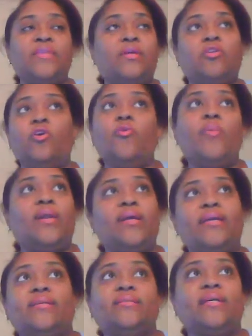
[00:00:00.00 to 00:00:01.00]
Nobody
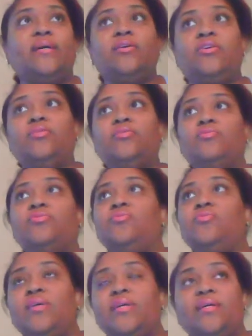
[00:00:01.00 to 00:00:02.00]
can tell you
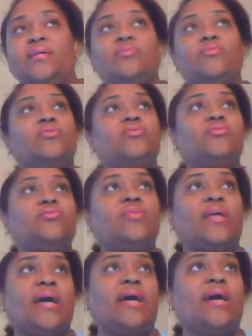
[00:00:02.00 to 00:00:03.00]
do this or do
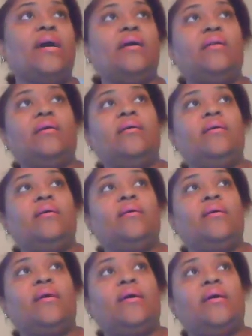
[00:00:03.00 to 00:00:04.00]
that
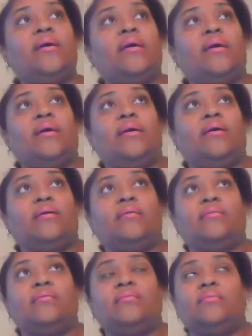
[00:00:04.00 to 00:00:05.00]

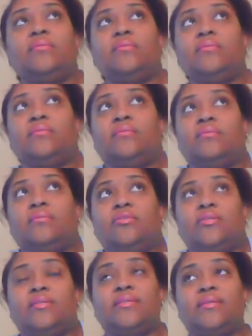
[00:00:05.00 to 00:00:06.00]
and
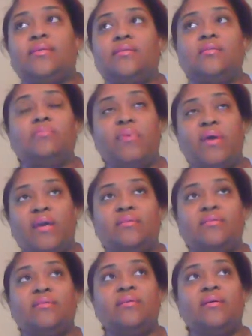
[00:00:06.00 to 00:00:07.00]
just
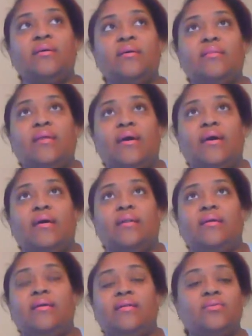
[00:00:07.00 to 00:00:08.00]
expect
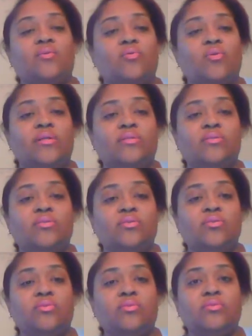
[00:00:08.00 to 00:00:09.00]
that it's going
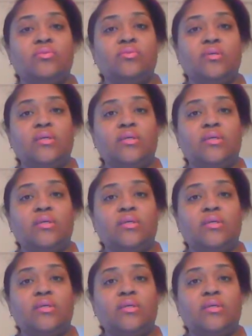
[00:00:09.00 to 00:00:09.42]
to